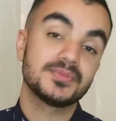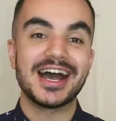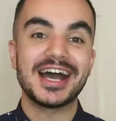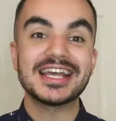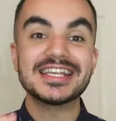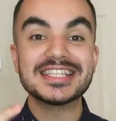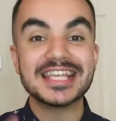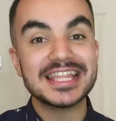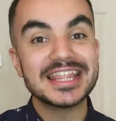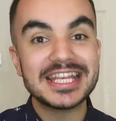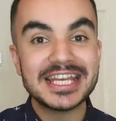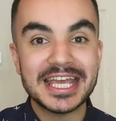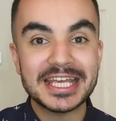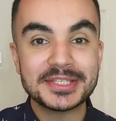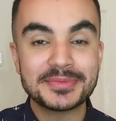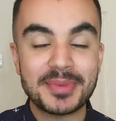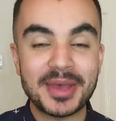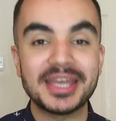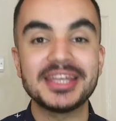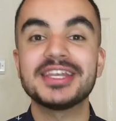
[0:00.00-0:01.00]
I say the
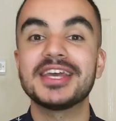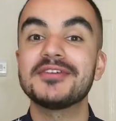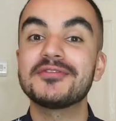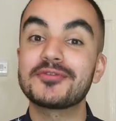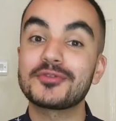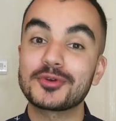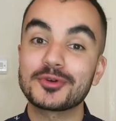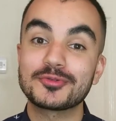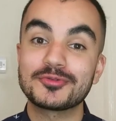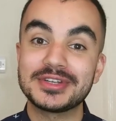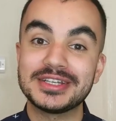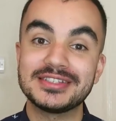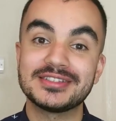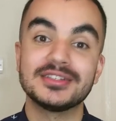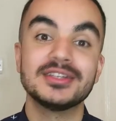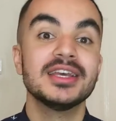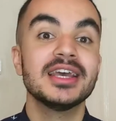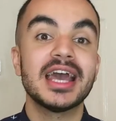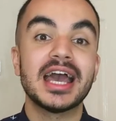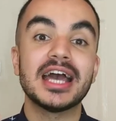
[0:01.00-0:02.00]
next payday for a
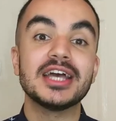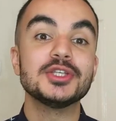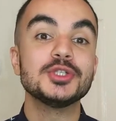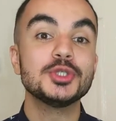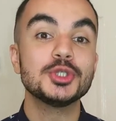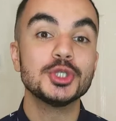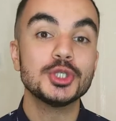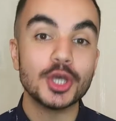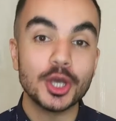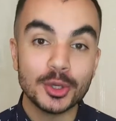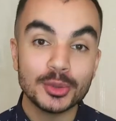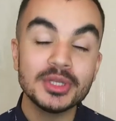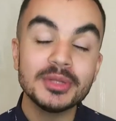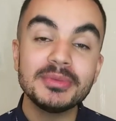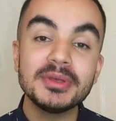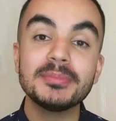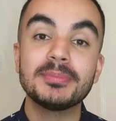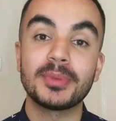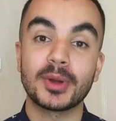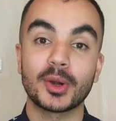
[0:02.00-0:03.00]
reason, as you should only
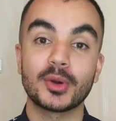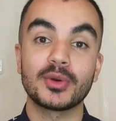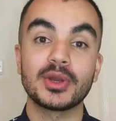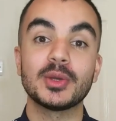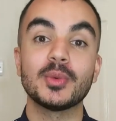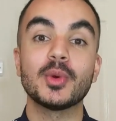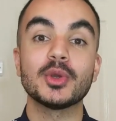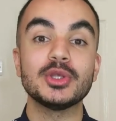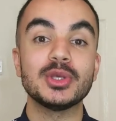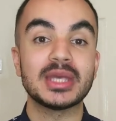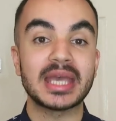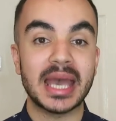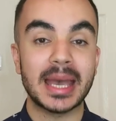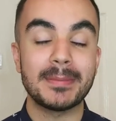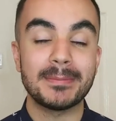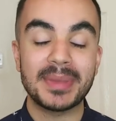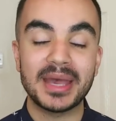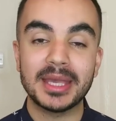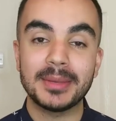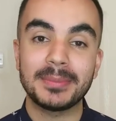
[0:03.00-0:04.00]
be borrowing what you
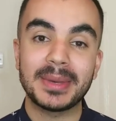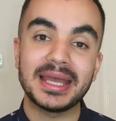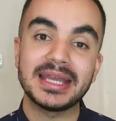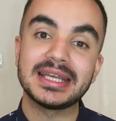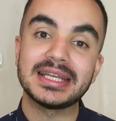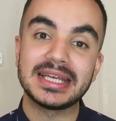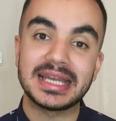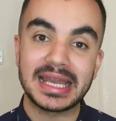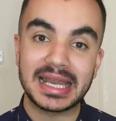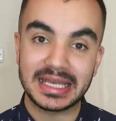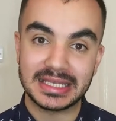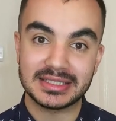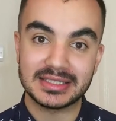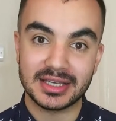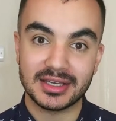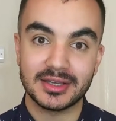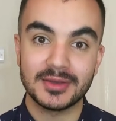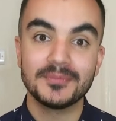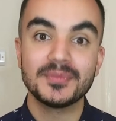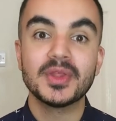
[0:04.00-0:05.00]
can pay back
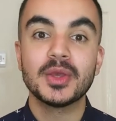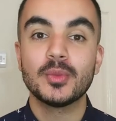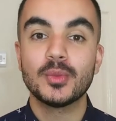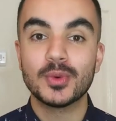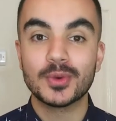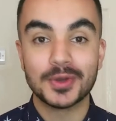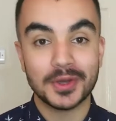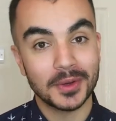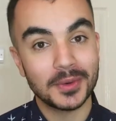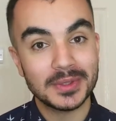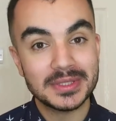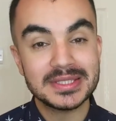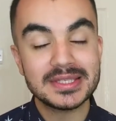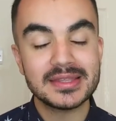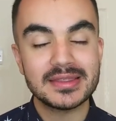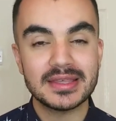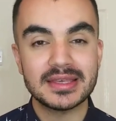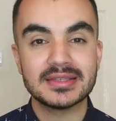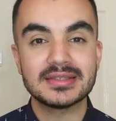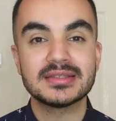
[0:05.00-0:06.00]
later. We'll go
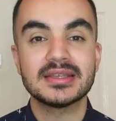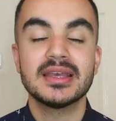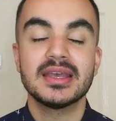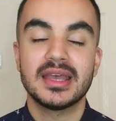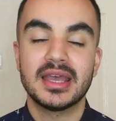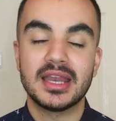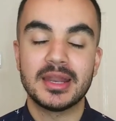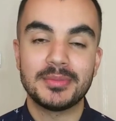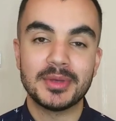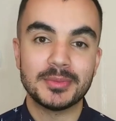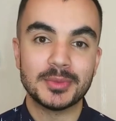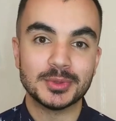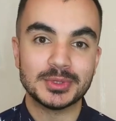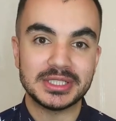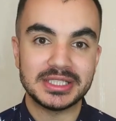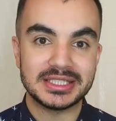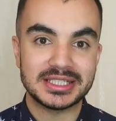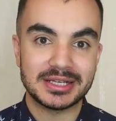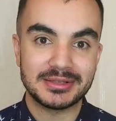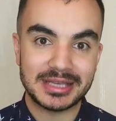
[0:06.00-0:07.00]
into this in a bit more
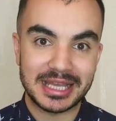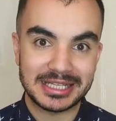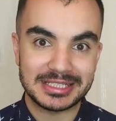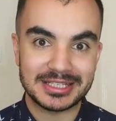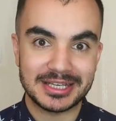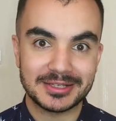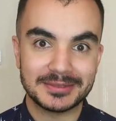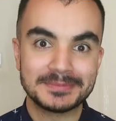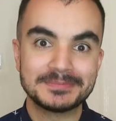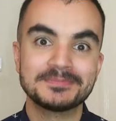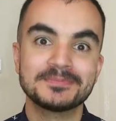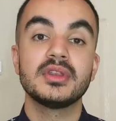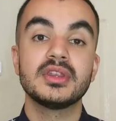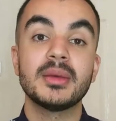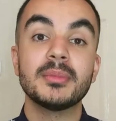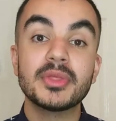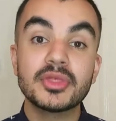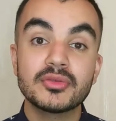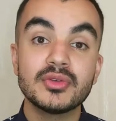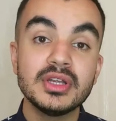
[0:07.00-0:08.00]
detail later.
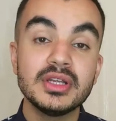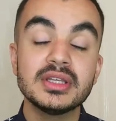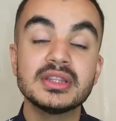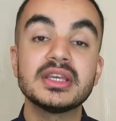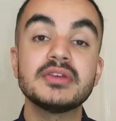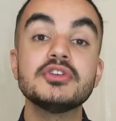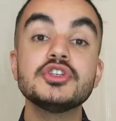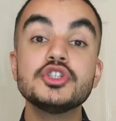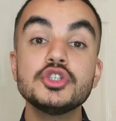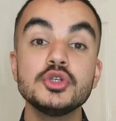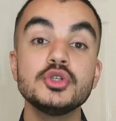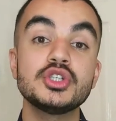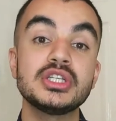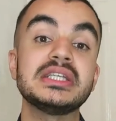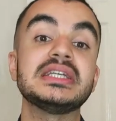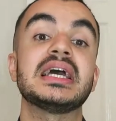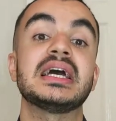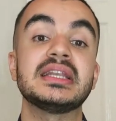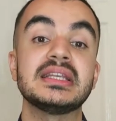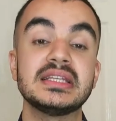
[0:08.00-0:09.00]
Number three, there is
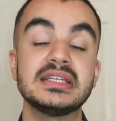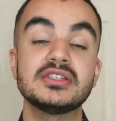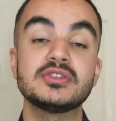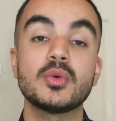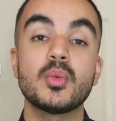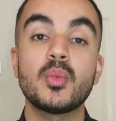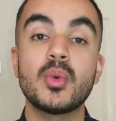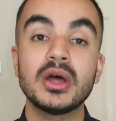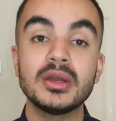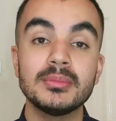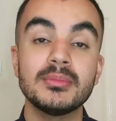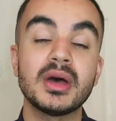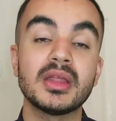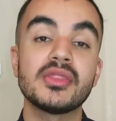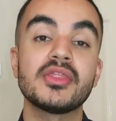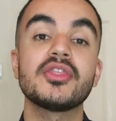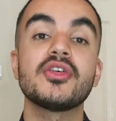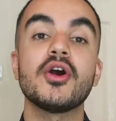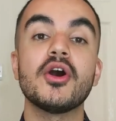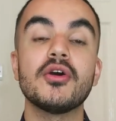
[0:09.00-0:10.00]
usually at least 1
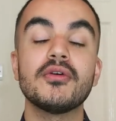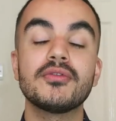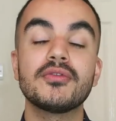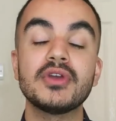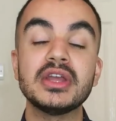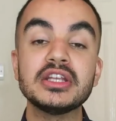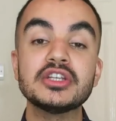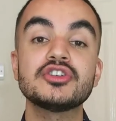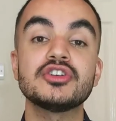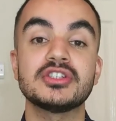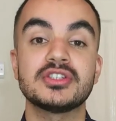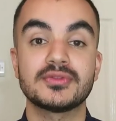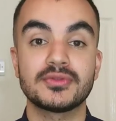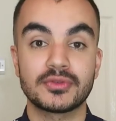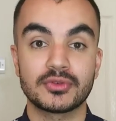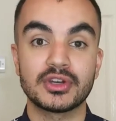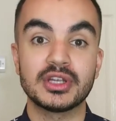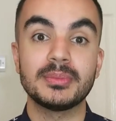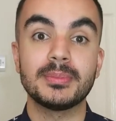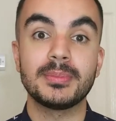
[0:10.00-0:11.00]
month of
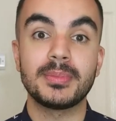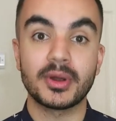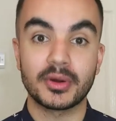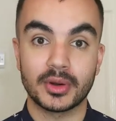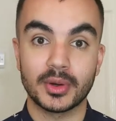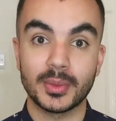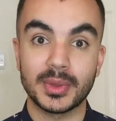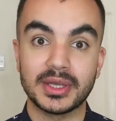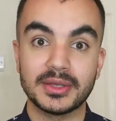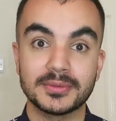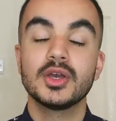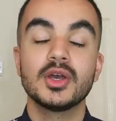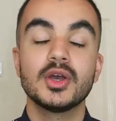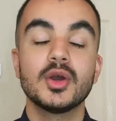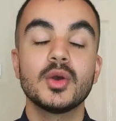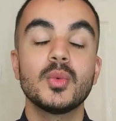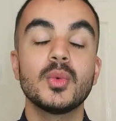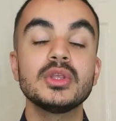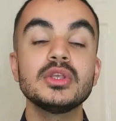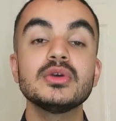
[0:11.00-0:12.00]
interest-free borrowing.
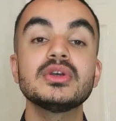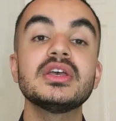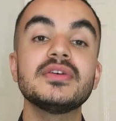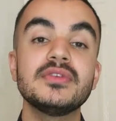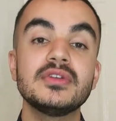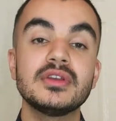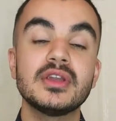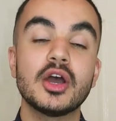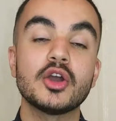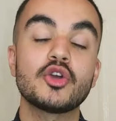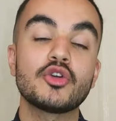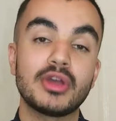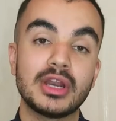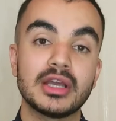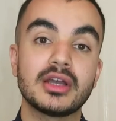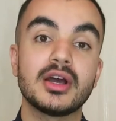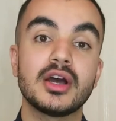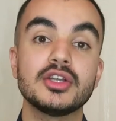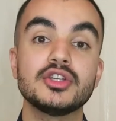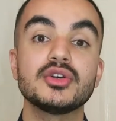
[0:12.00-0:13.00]
When you're given a
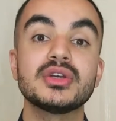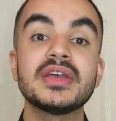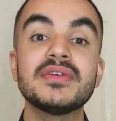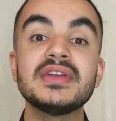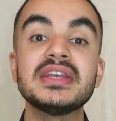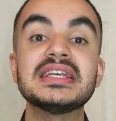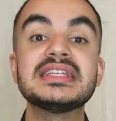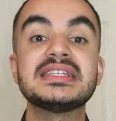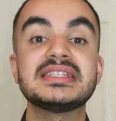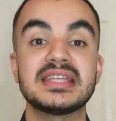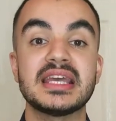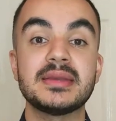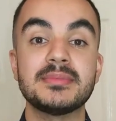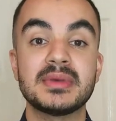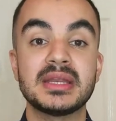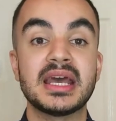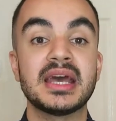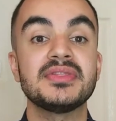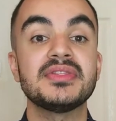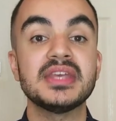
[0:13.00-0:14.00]
credit card, you're given a
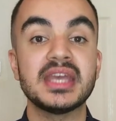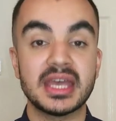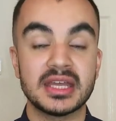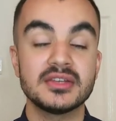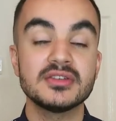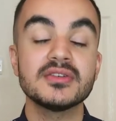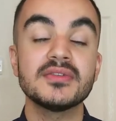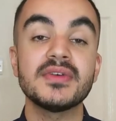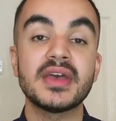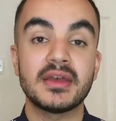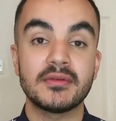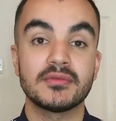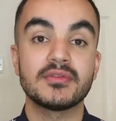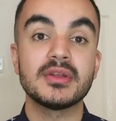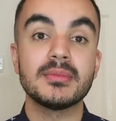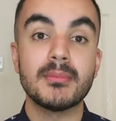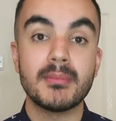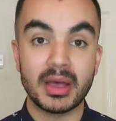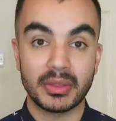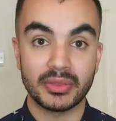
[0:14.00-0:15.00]
statement at the end of
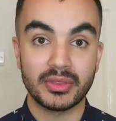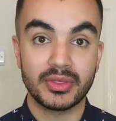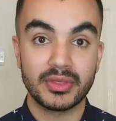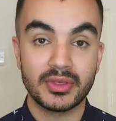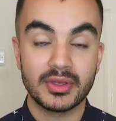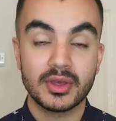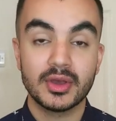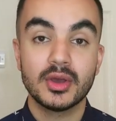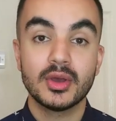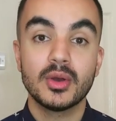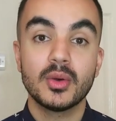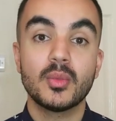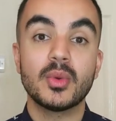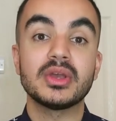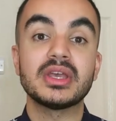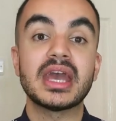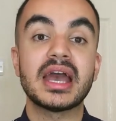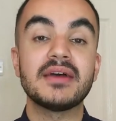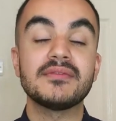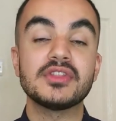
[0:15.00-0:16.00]
every month
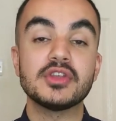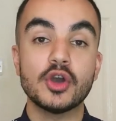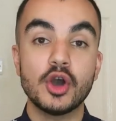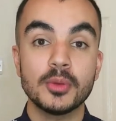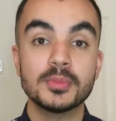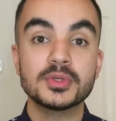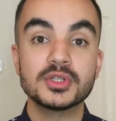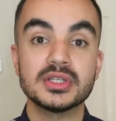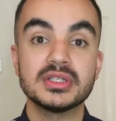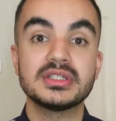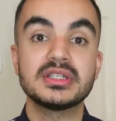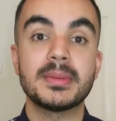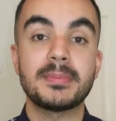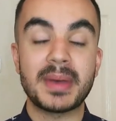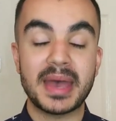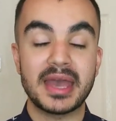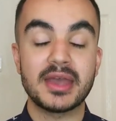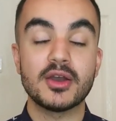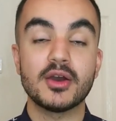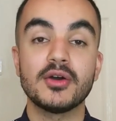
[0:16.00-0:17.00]
where you have the option to
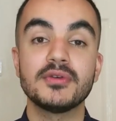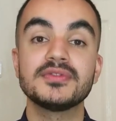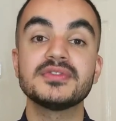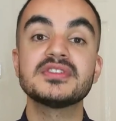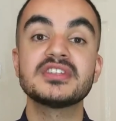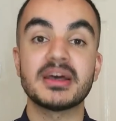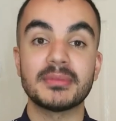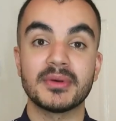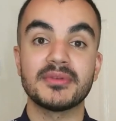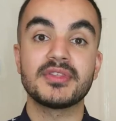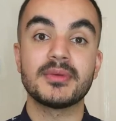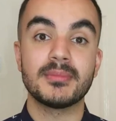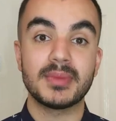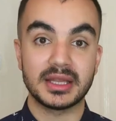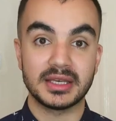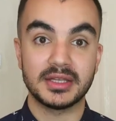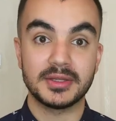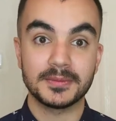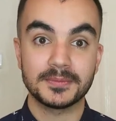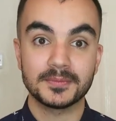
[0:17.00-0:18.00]
pay off some of the
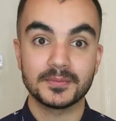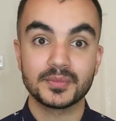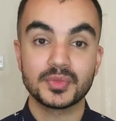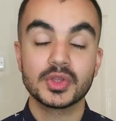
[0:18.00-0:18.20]
money.